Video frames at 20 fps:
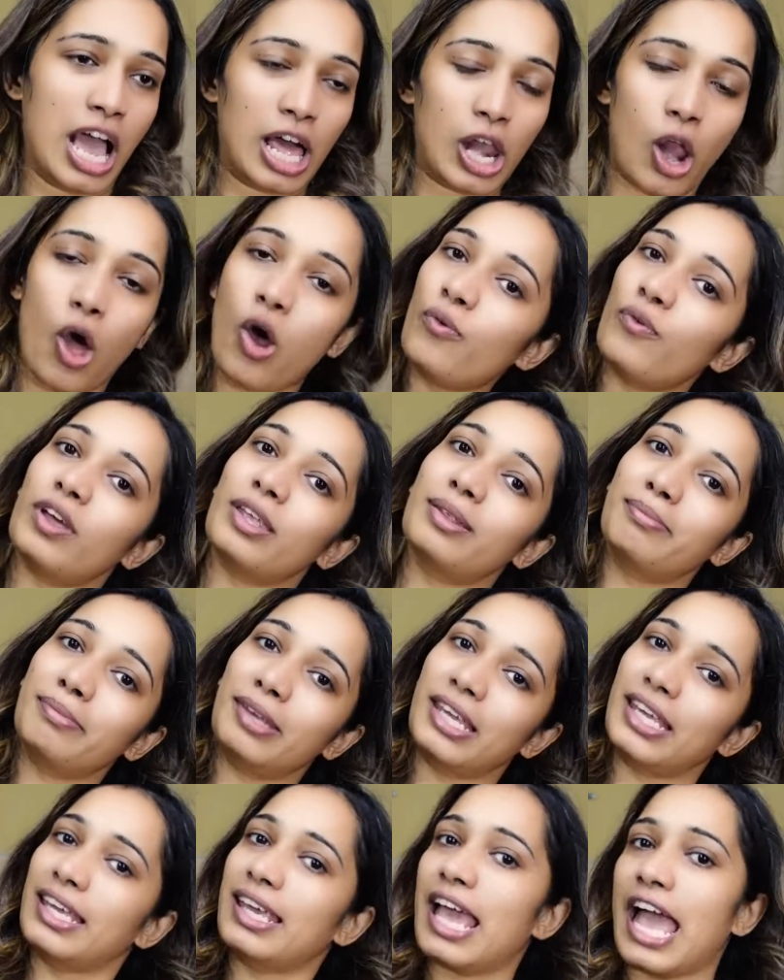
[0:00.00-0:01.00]
along with
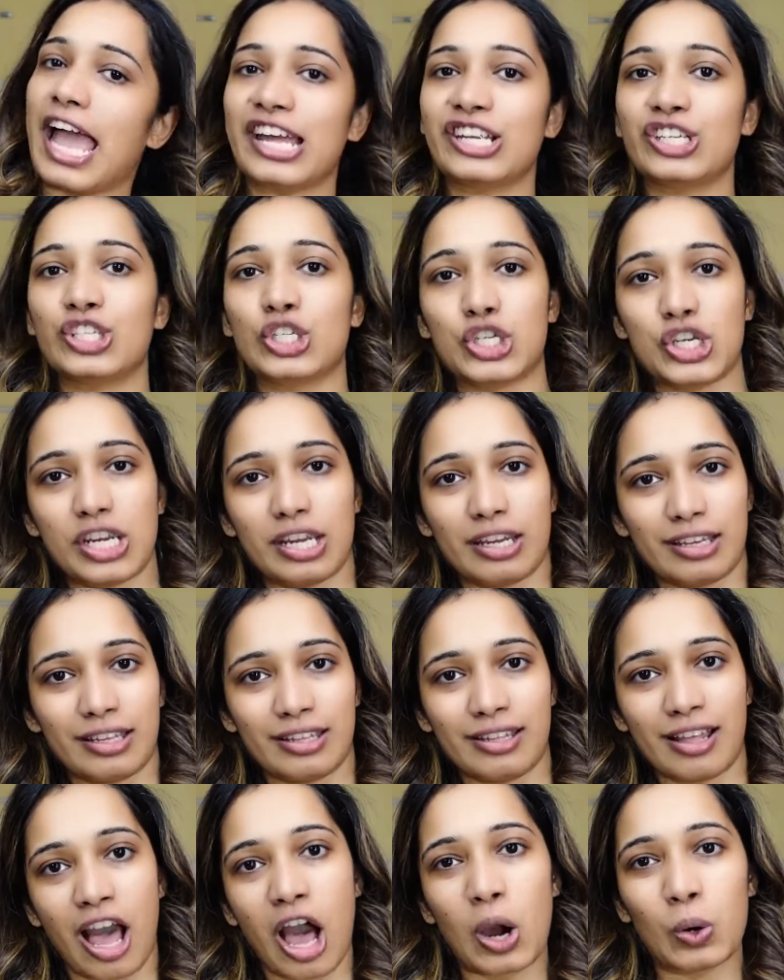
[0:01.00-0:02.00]
me and
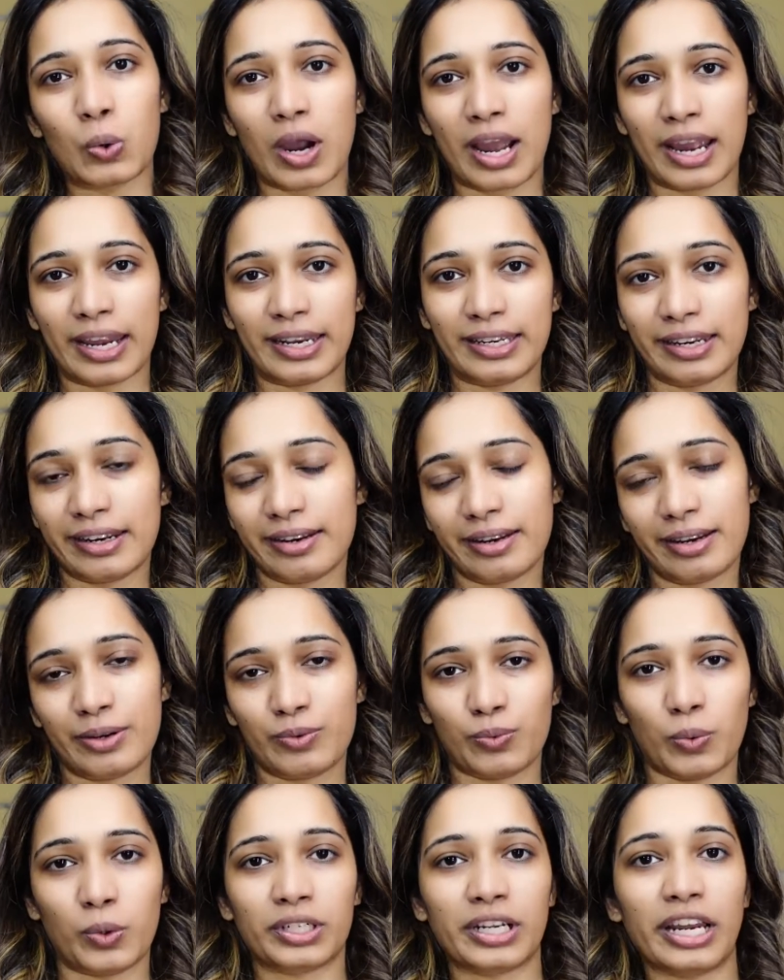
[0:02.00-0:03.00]
share how I did
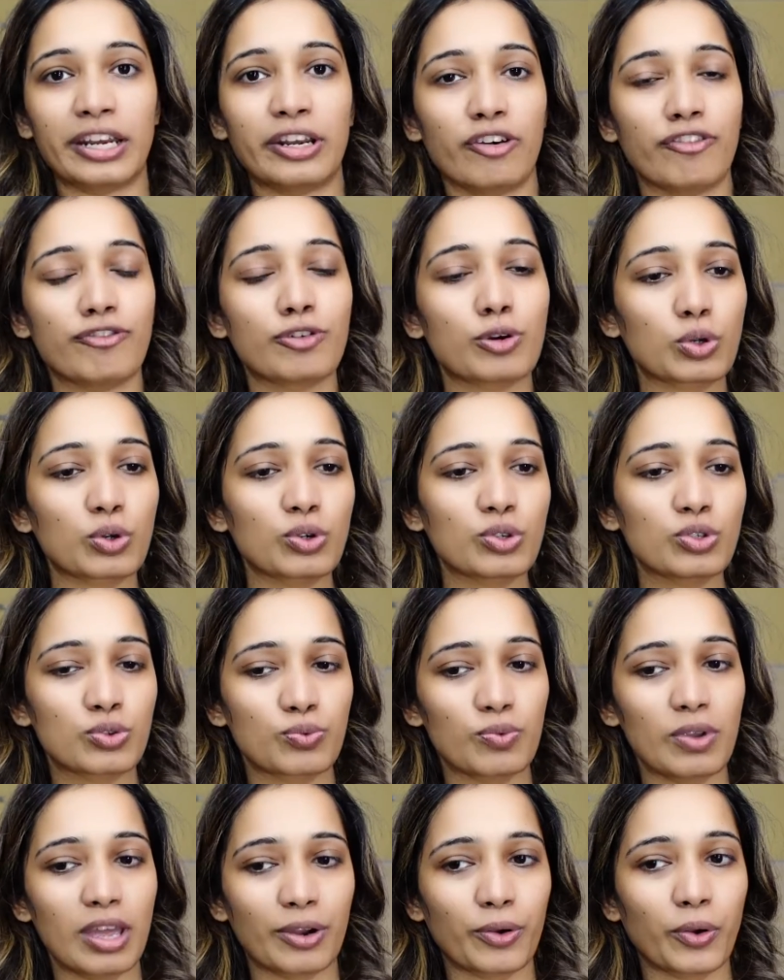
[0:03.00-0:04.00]
it, what kind of
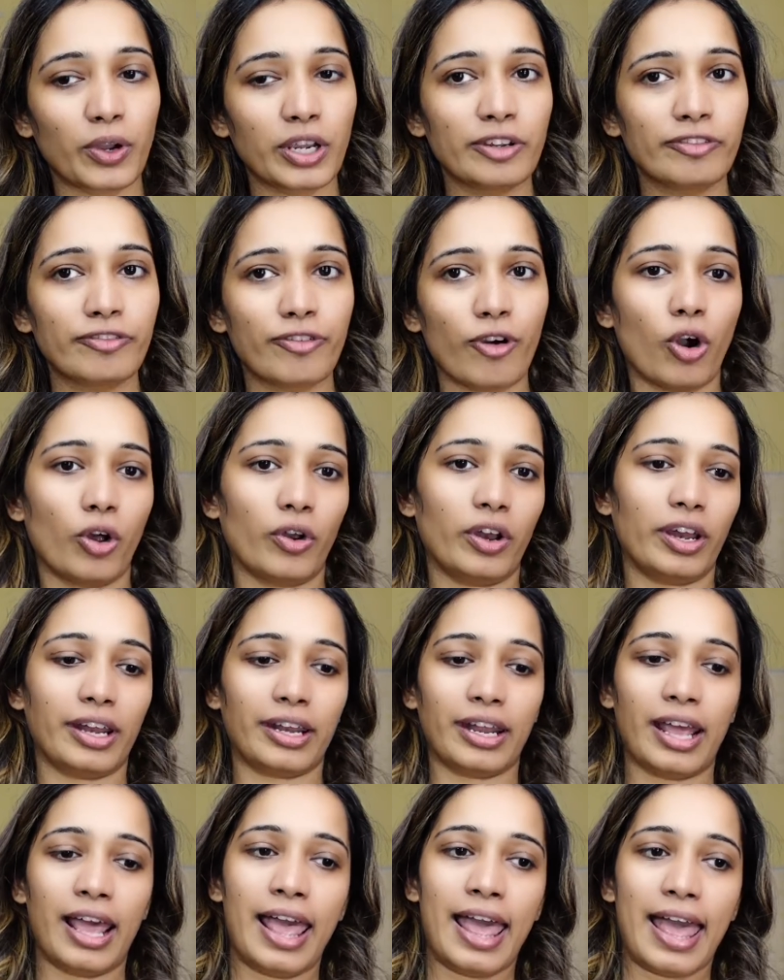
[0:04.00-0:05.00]
photos we are going for
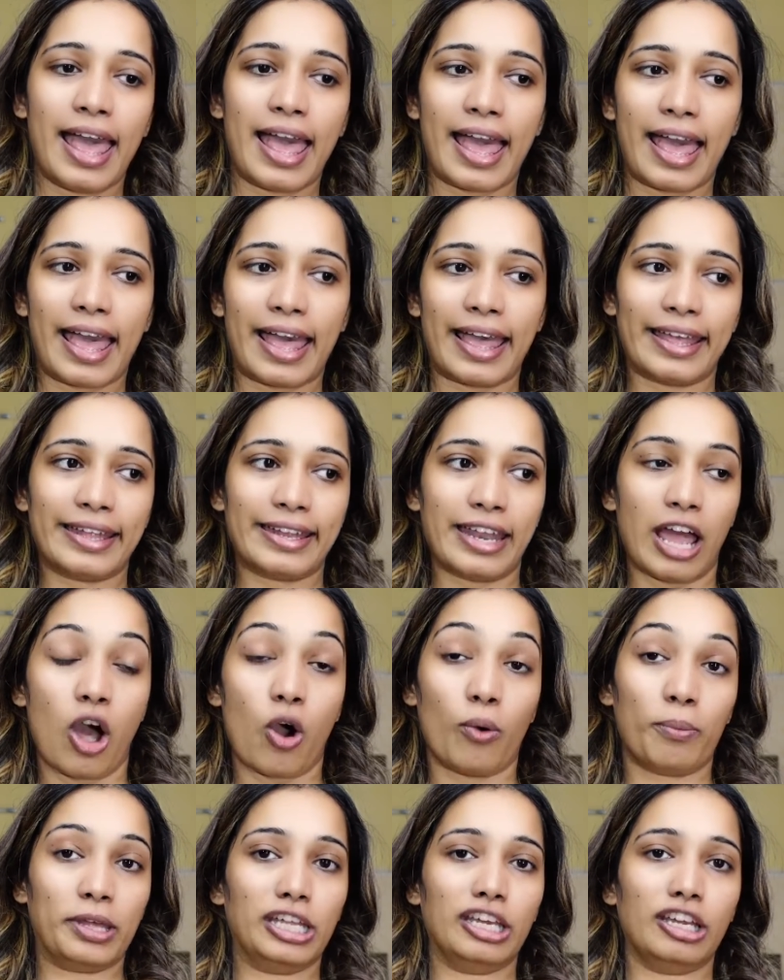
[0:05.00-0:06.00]
it, and
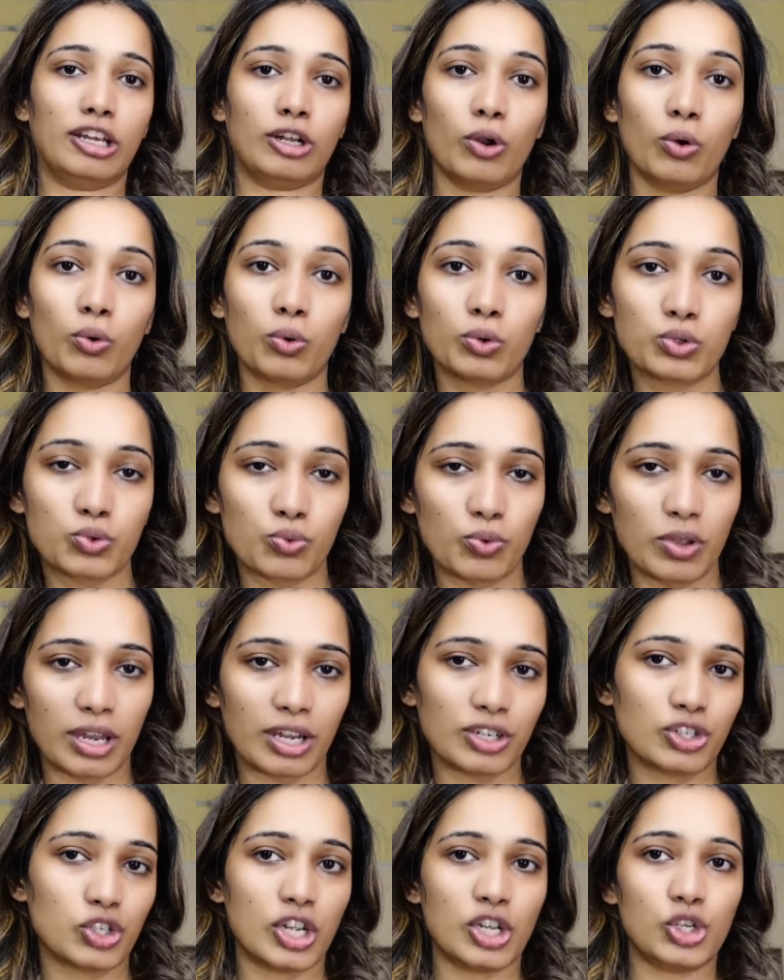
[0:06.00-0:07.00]
how many clothes we
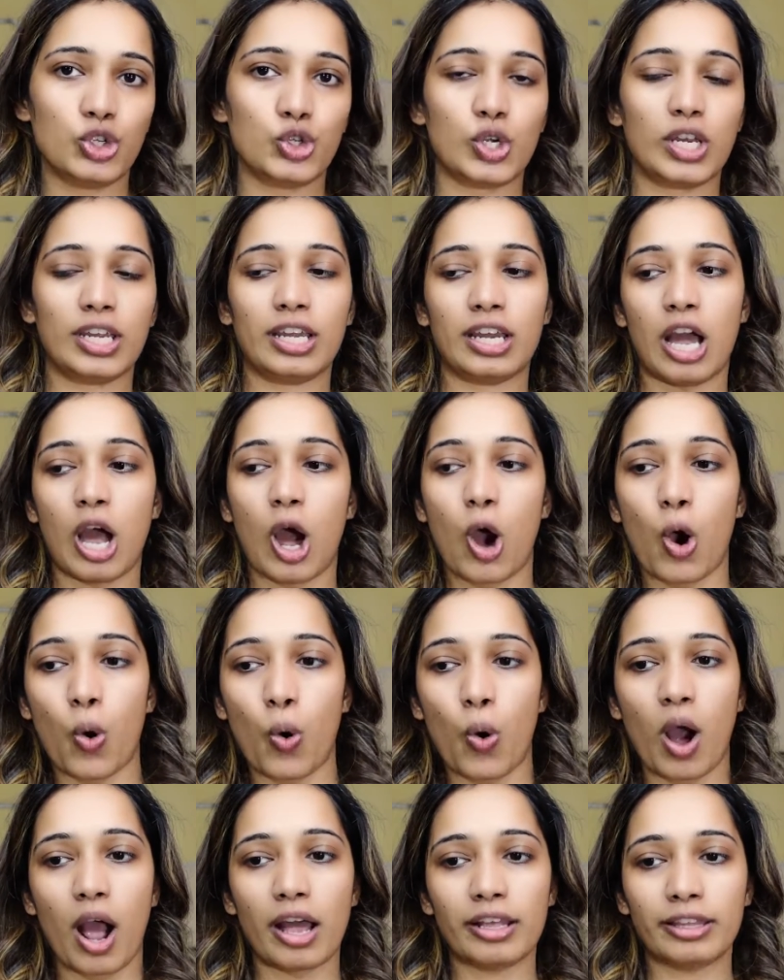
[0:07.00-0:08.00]
are changing, how
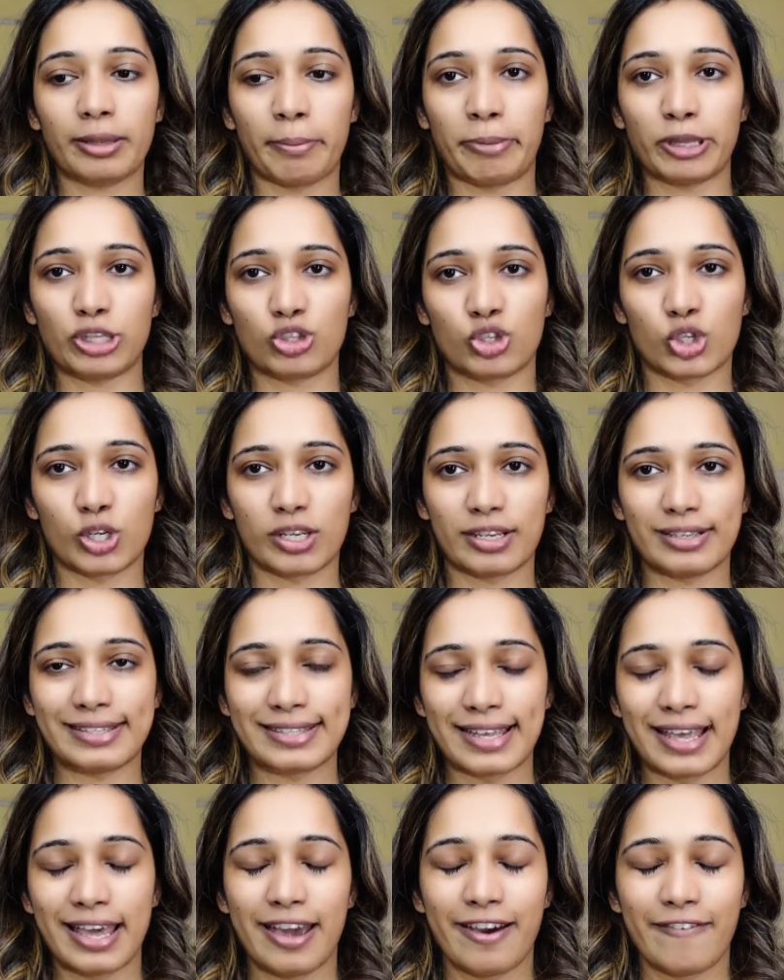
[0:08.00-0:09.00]
the pictures